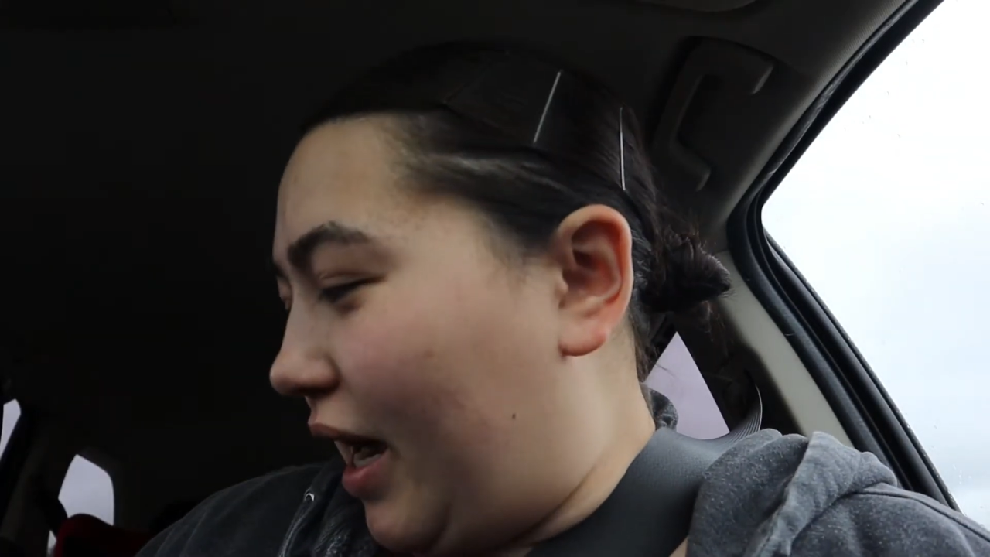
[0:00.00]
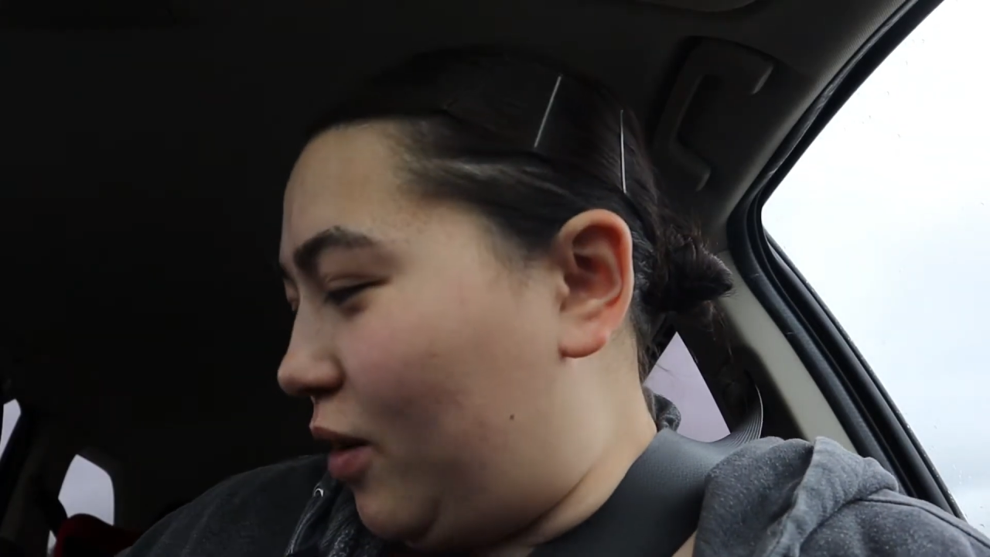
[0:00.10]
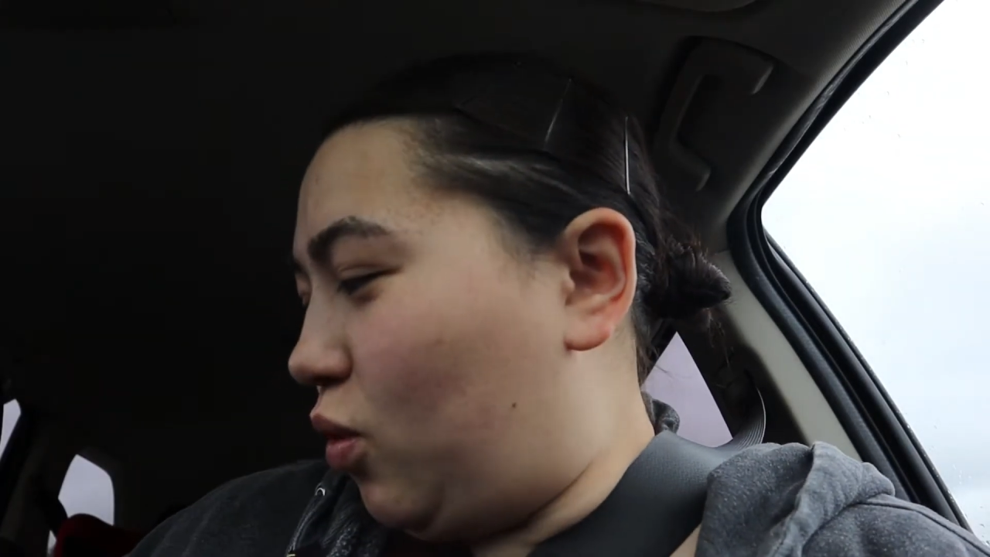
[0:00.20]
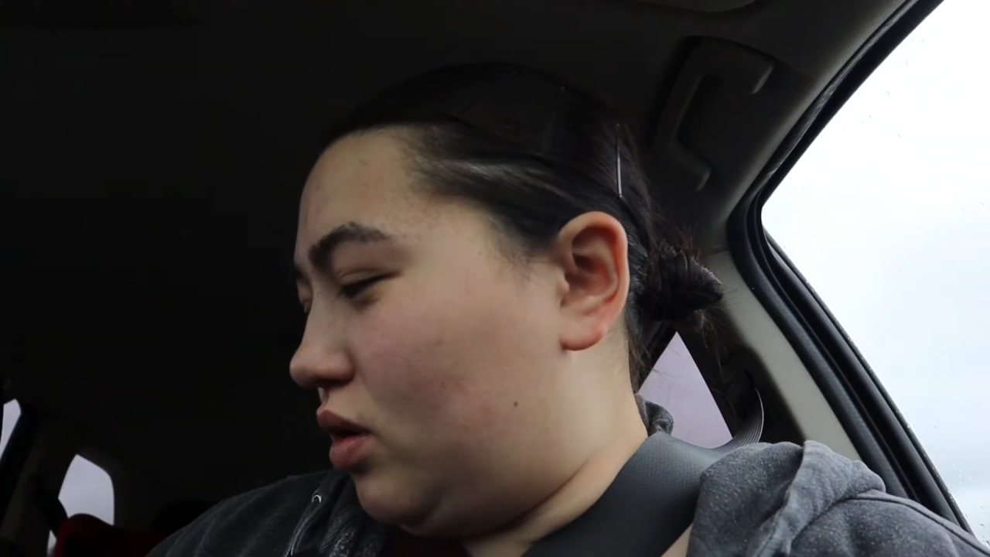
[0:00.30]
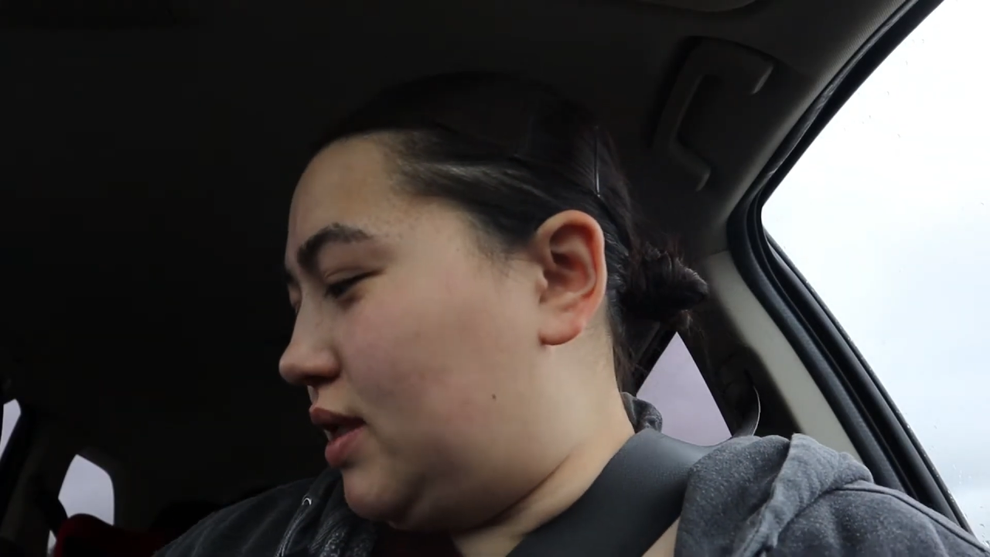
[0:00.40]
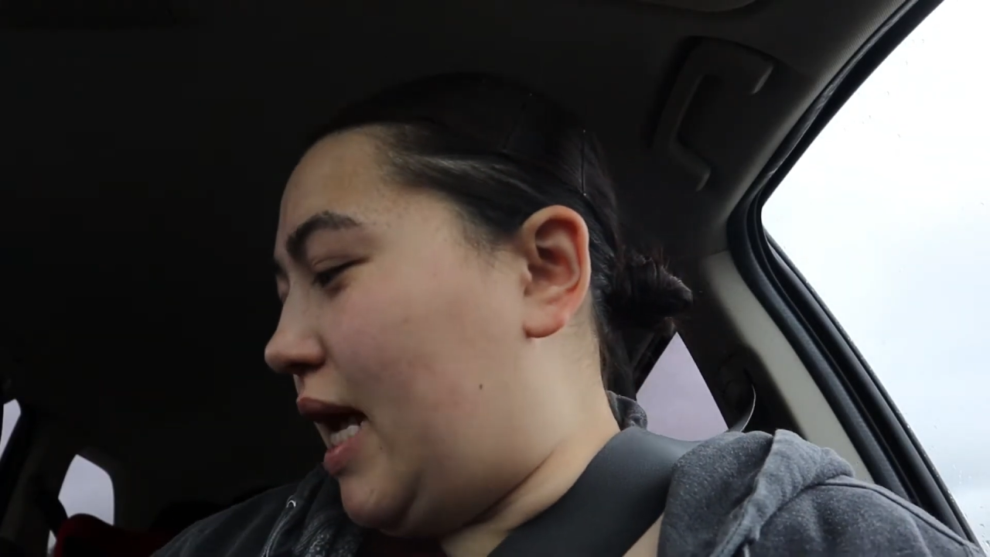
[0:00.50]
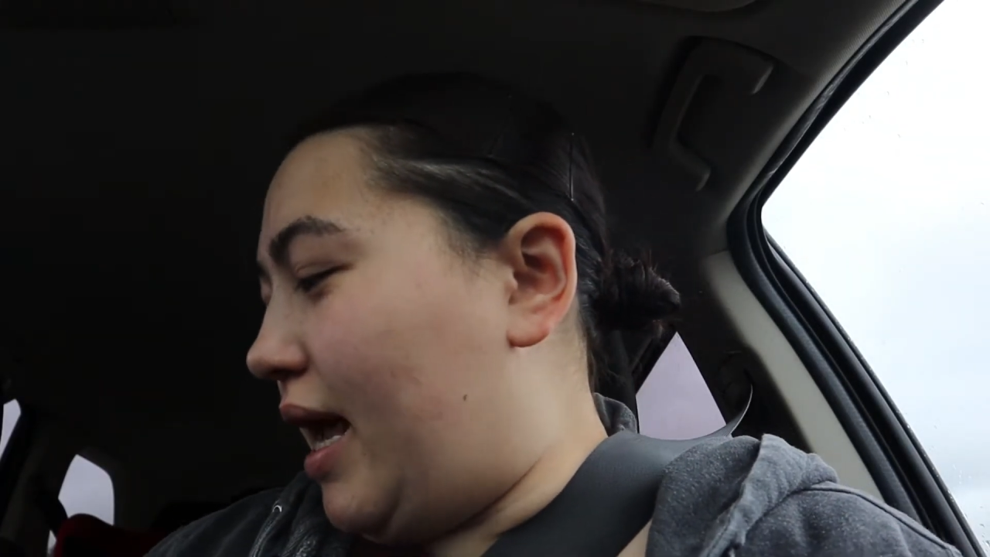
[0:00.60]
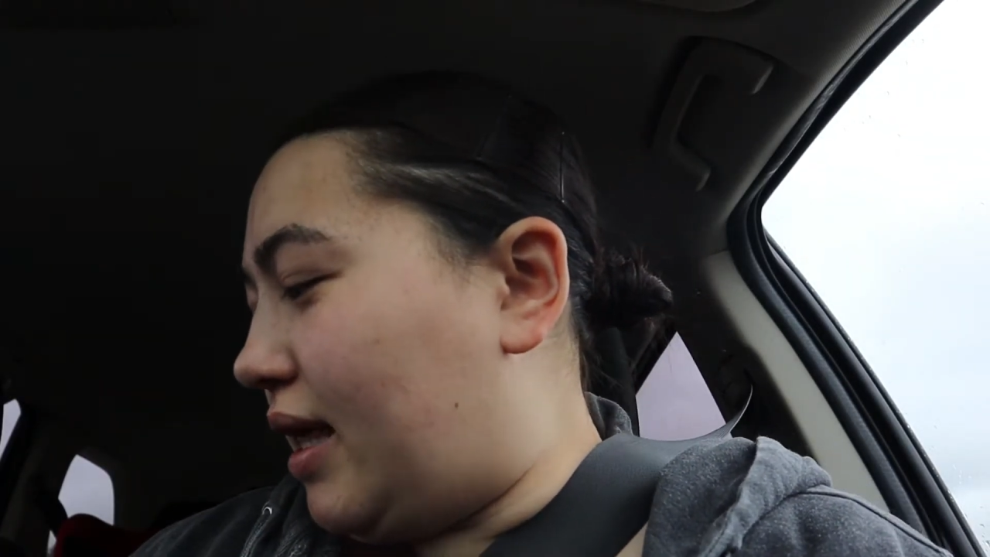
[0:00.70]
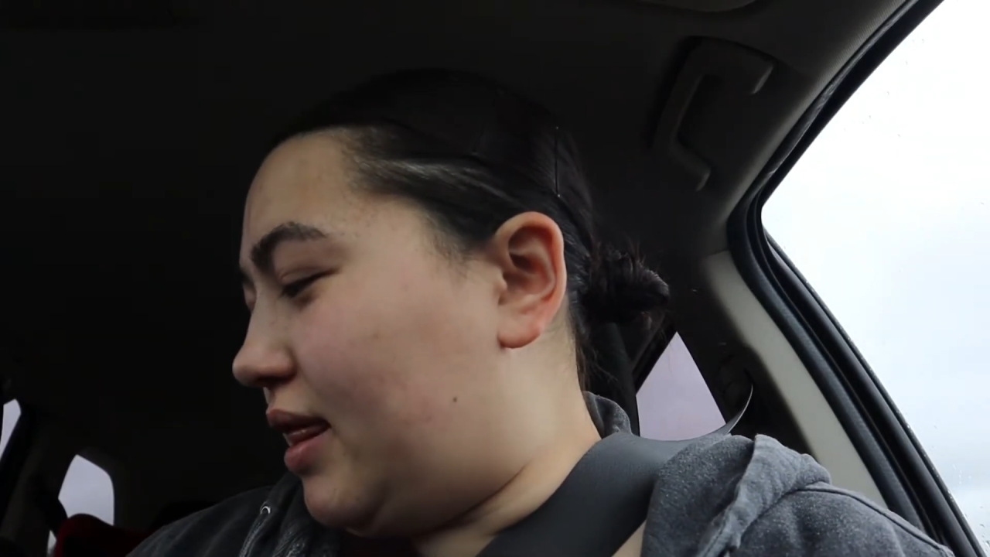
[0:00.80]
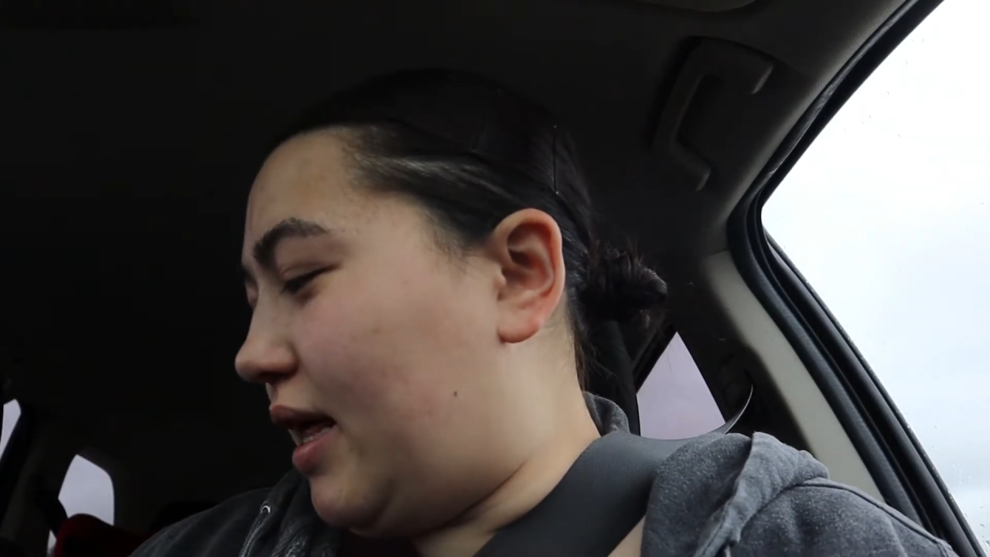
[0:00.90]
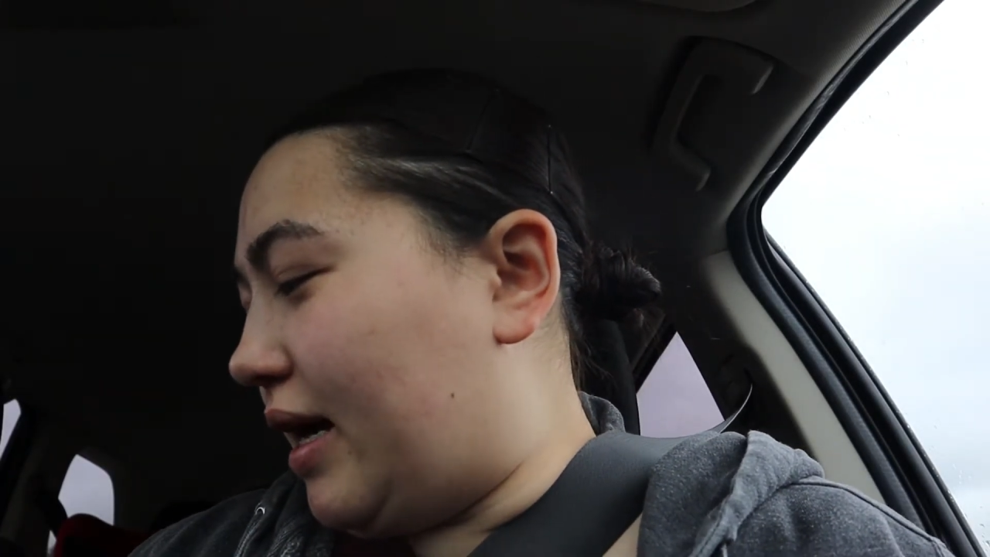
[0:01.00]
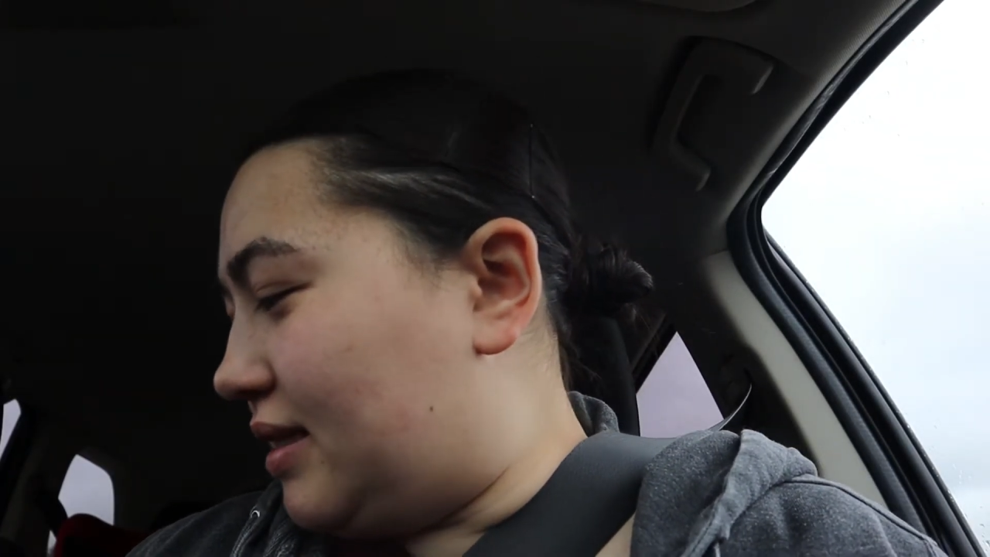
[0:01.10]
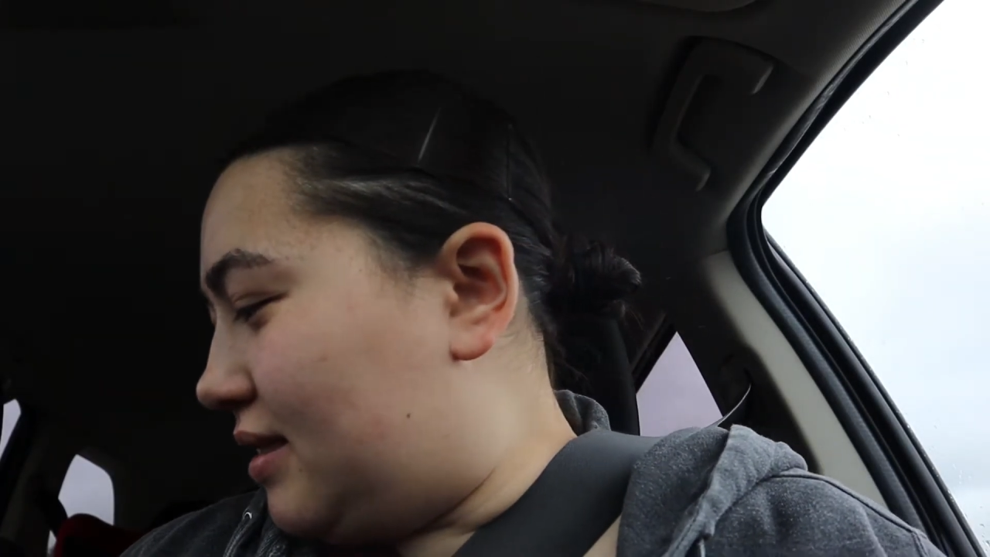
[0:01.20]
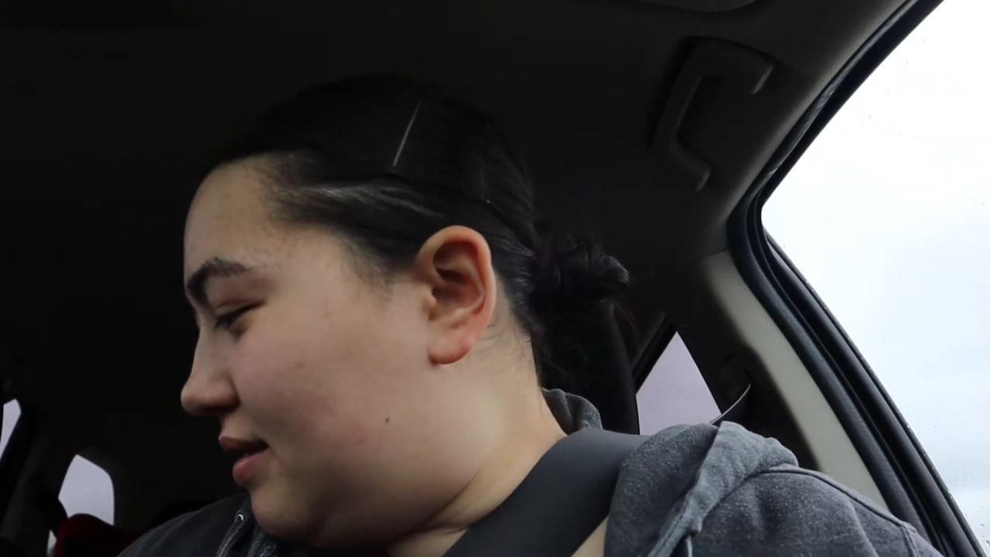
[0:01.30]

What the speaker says: I will take that.